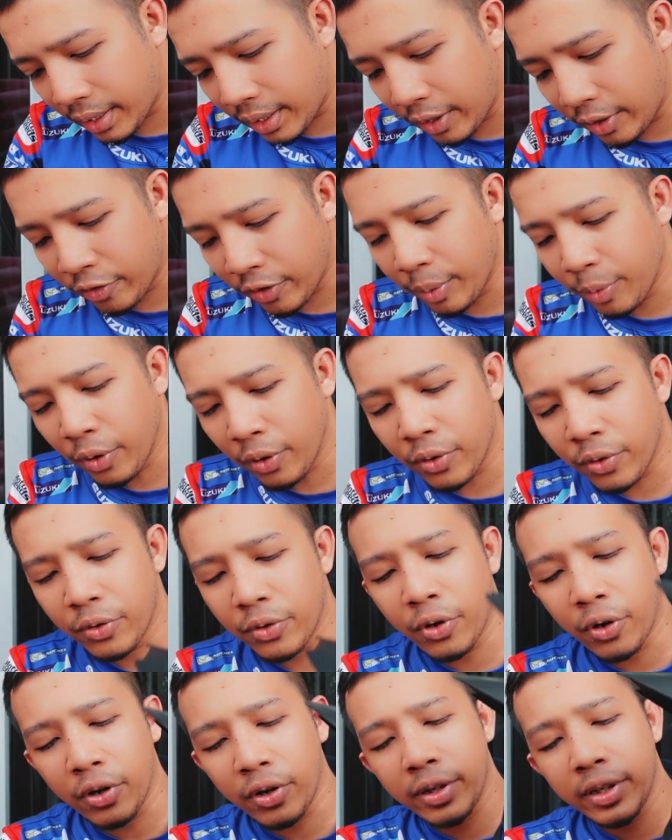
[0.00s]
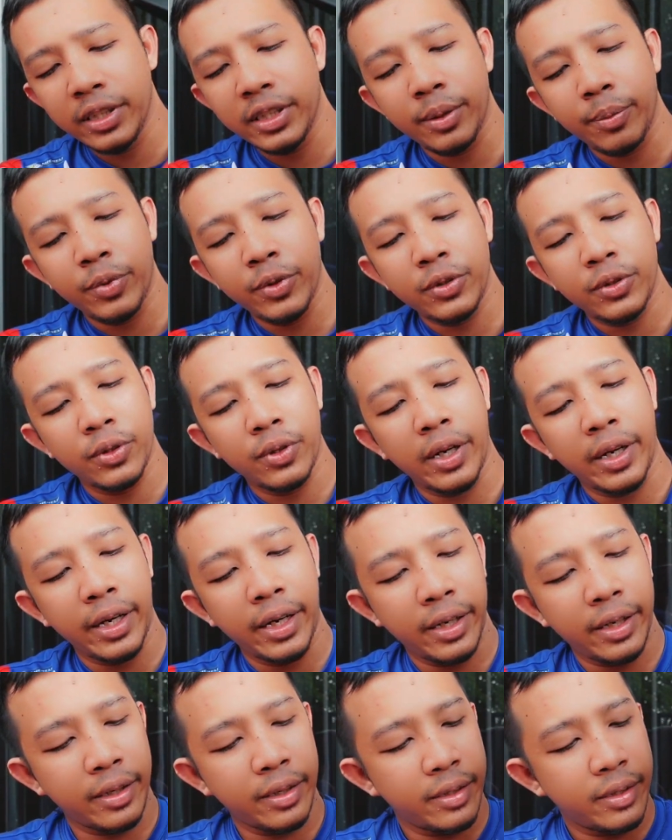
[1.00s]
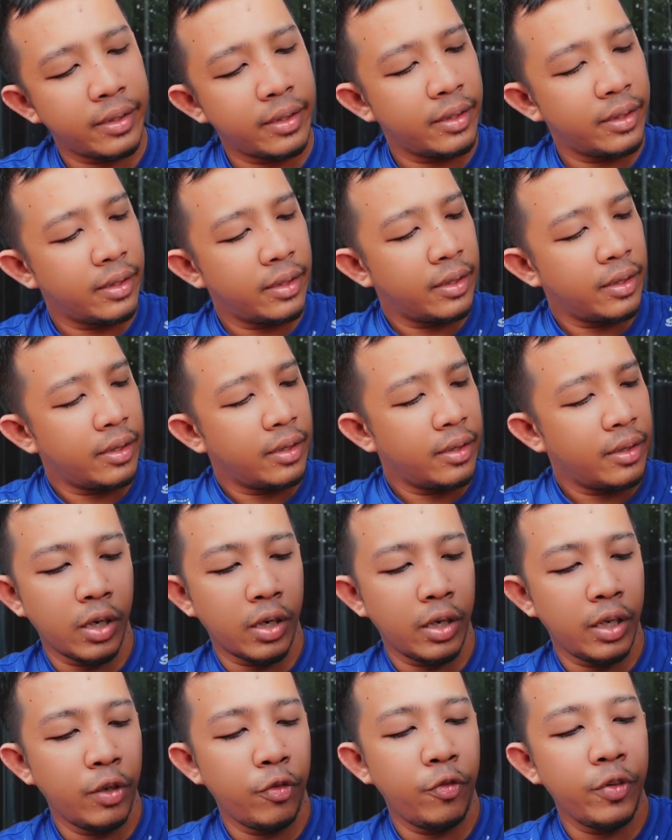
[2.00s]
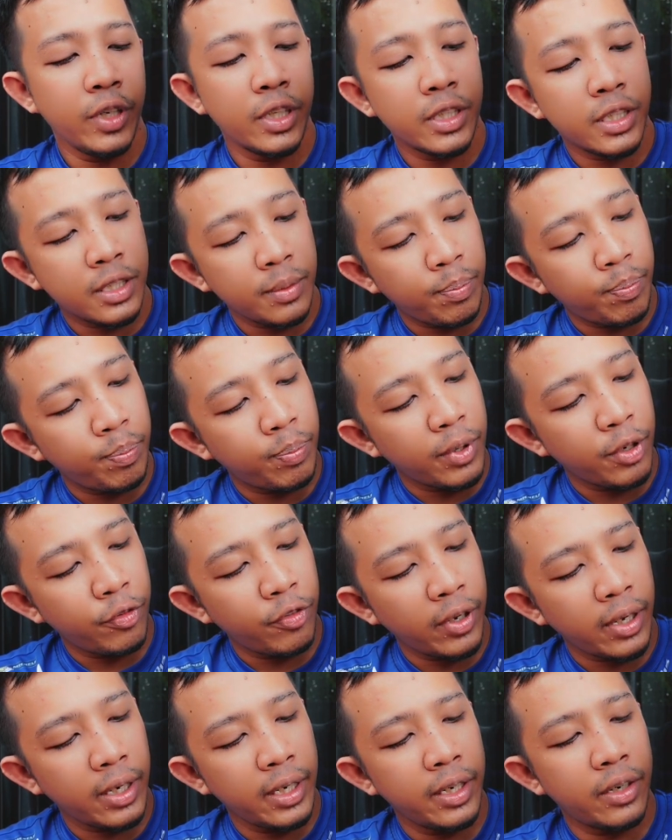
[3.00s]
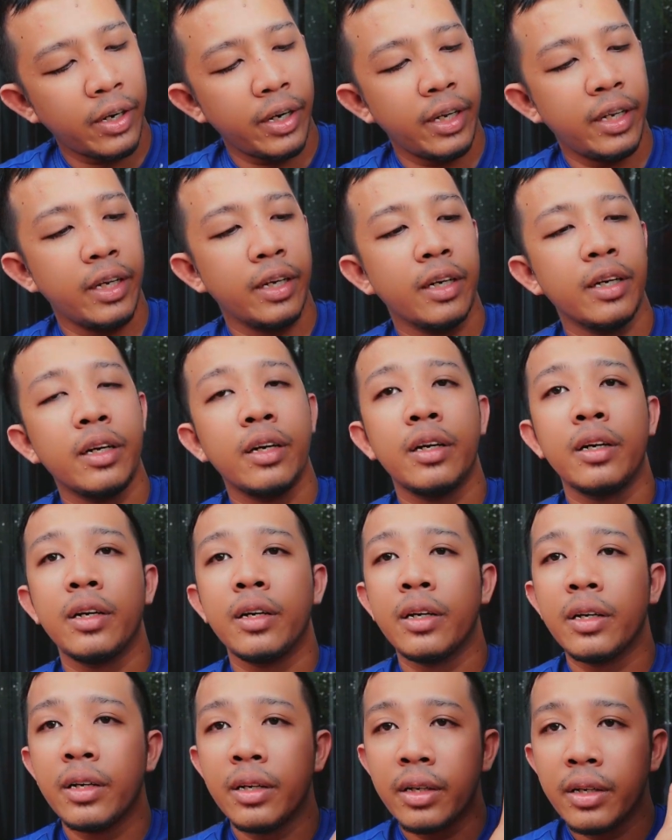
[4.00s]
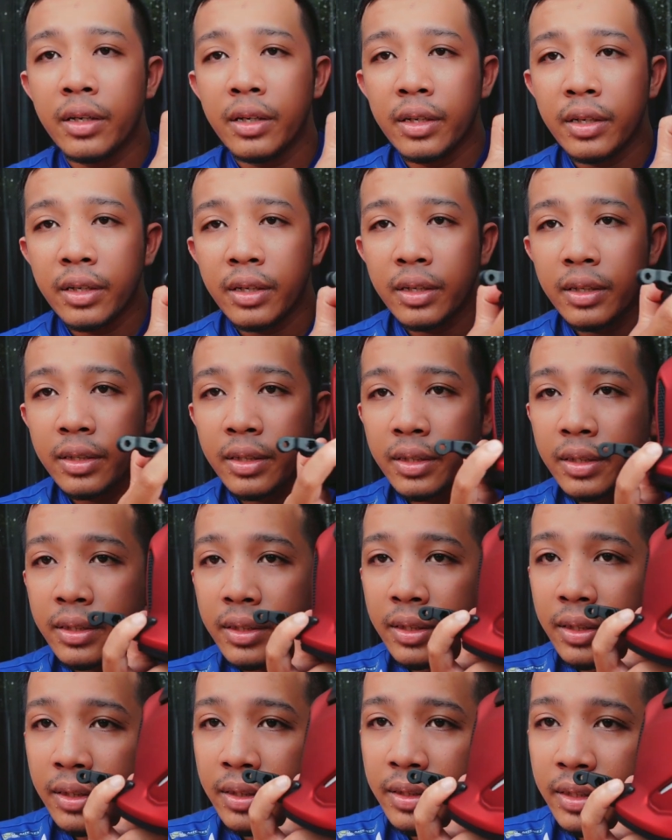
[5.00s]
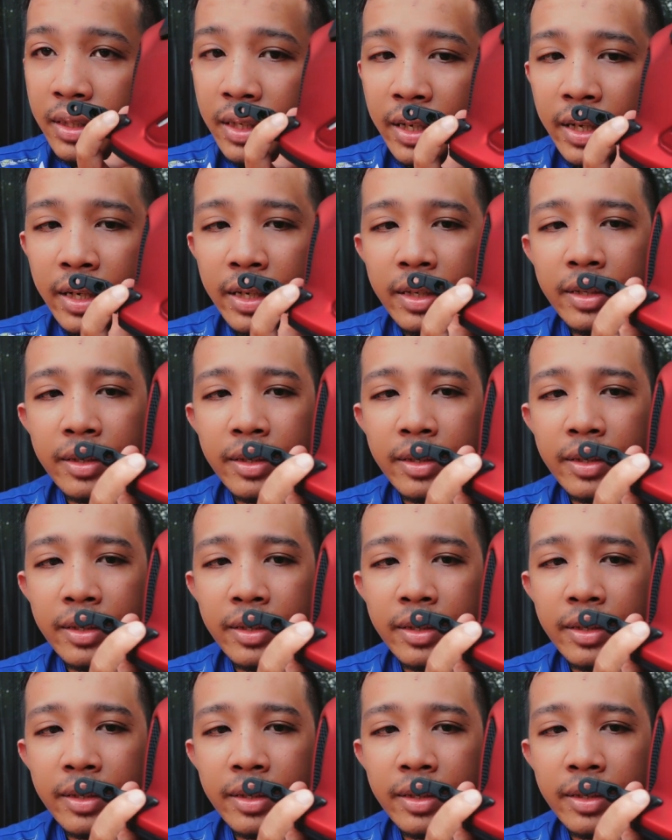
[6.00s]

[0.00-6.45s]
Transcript: If I'm not wrong, this is supposed to like, yeah, it fits perfectly right here. You see that?